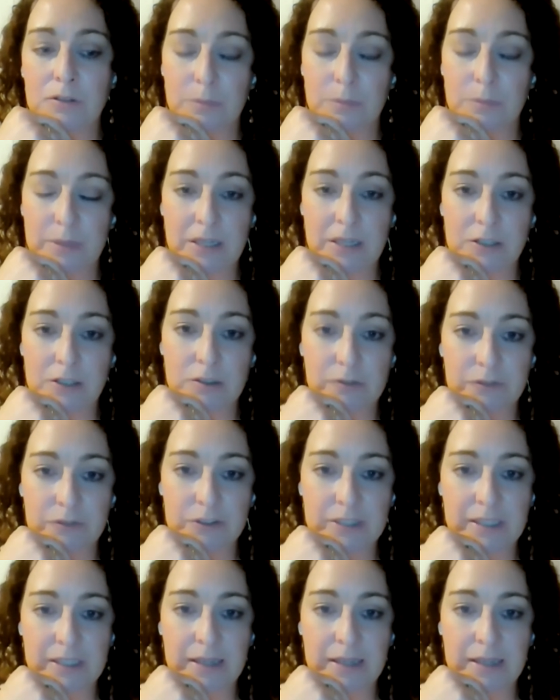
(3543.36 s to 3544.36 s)
so the potential for
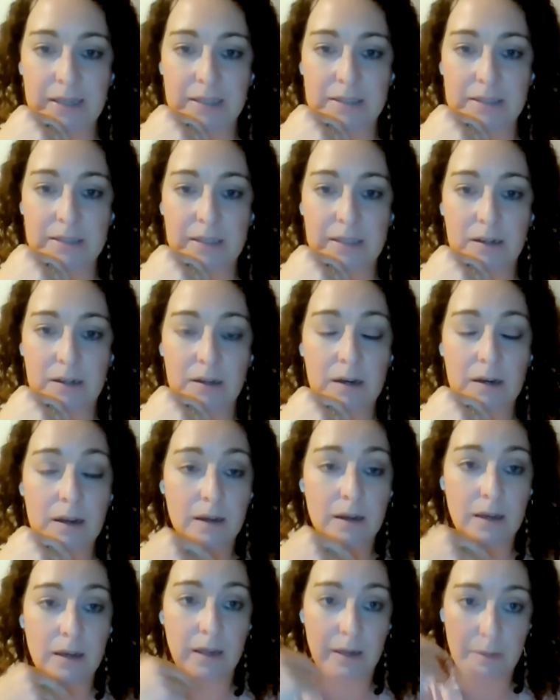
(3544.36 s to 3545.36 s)
DNA is there.
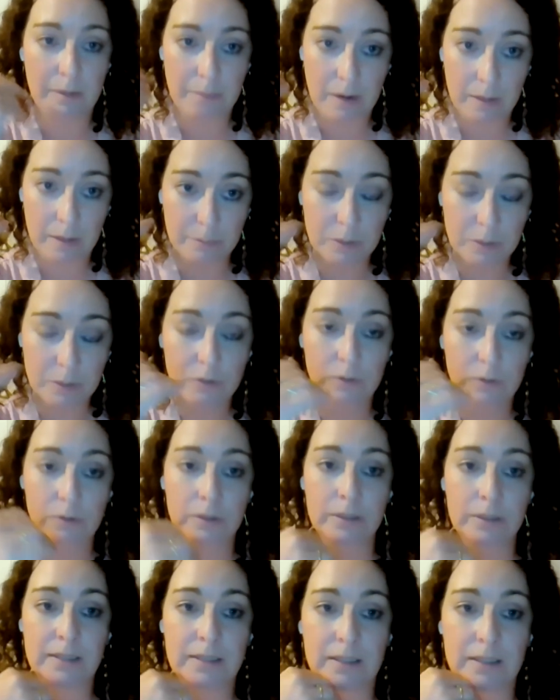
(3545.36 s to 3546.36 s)
I, I'm
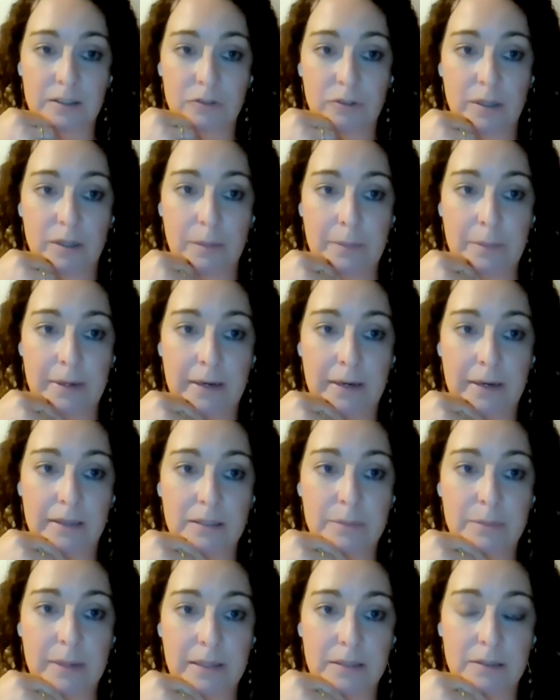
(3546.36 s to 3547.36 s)
told it's extremely
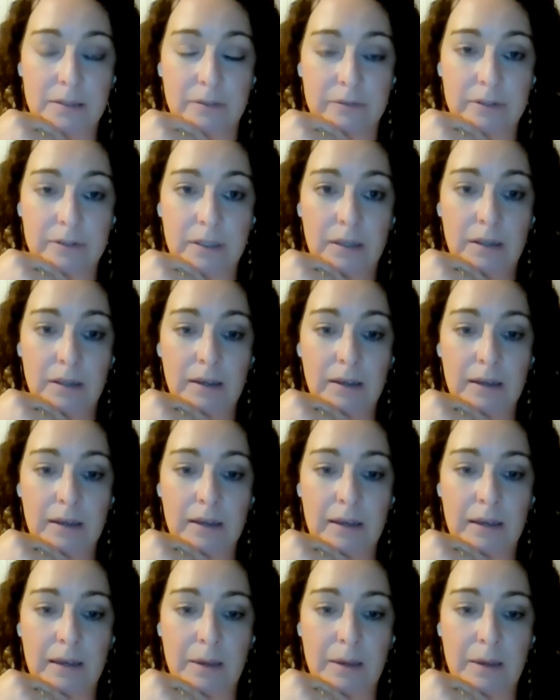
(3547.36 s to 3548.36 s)
expensive,
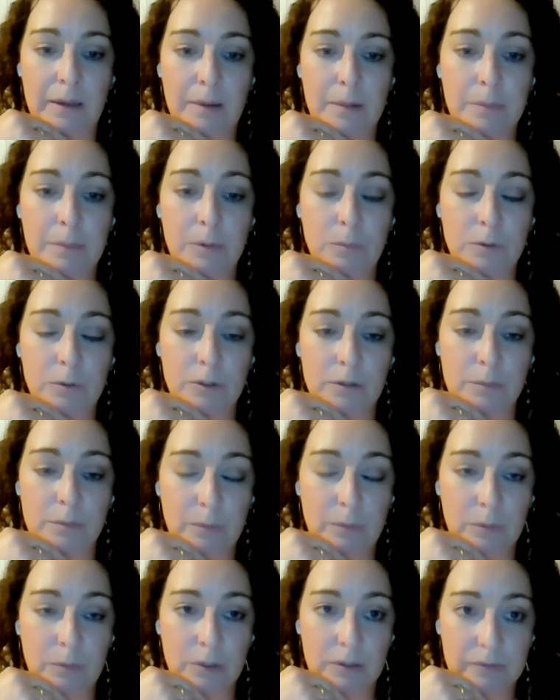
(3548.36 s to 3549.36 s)
uh, but wouldn't it
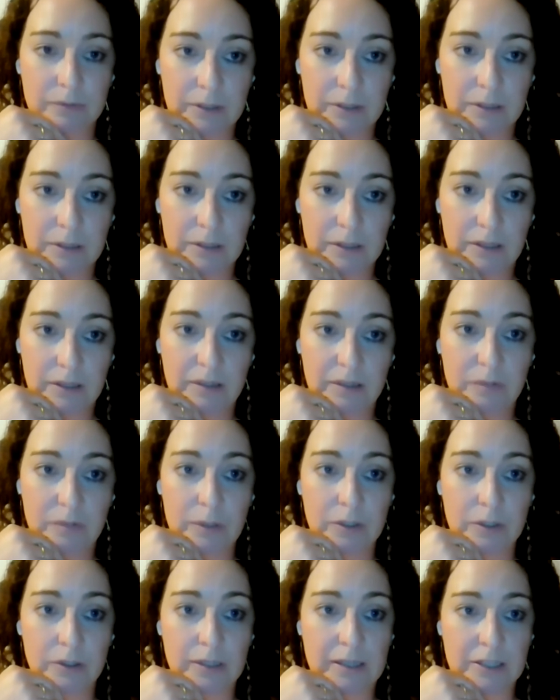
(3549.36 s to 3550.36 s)
be wonderful if we
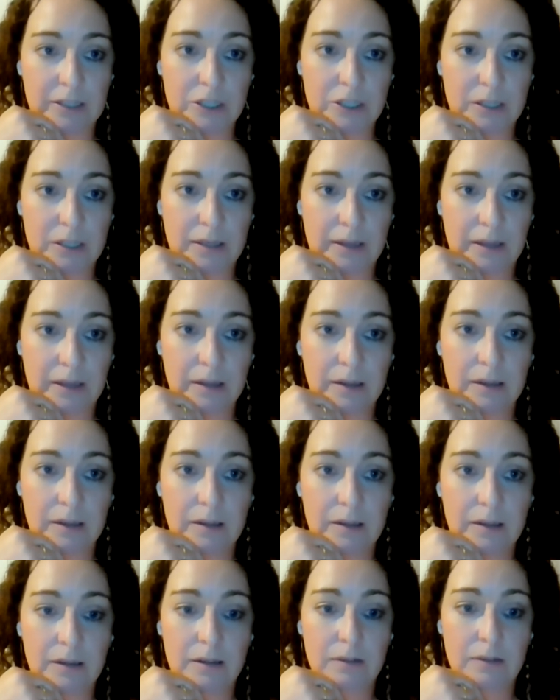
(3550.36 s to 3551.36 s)
could actually
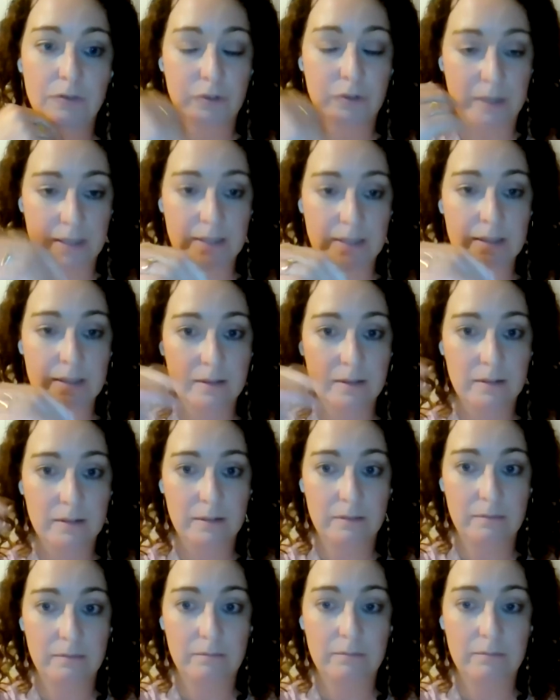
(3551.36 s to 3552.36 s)
trace
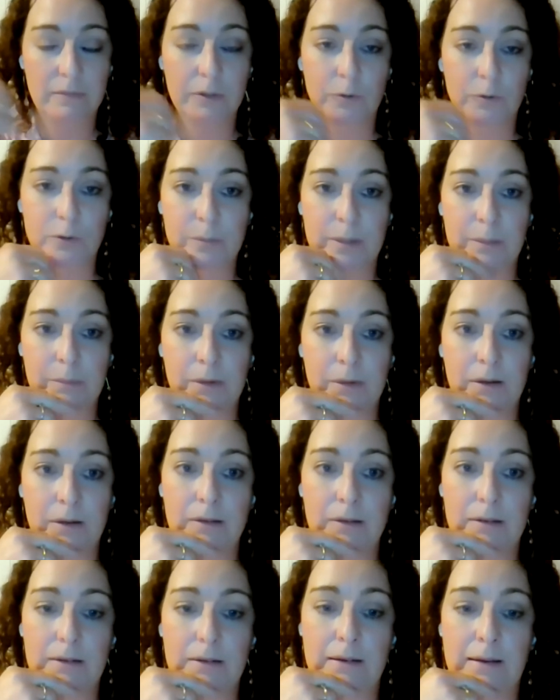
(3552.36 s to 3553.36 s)
those people?
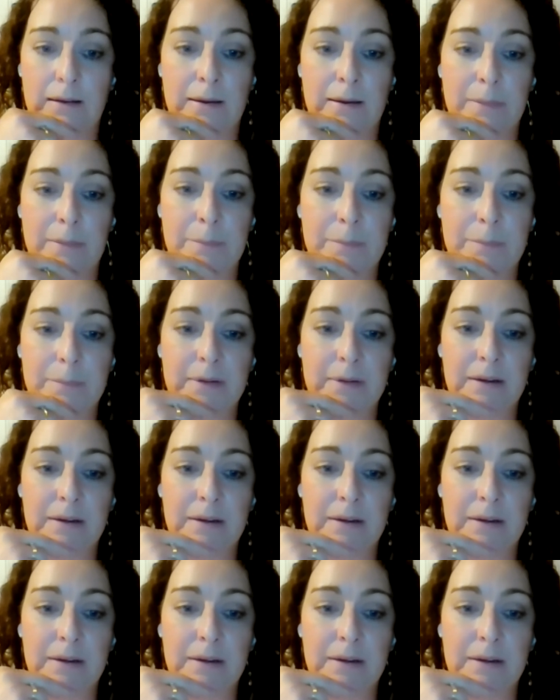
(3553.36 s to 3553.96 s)
Um,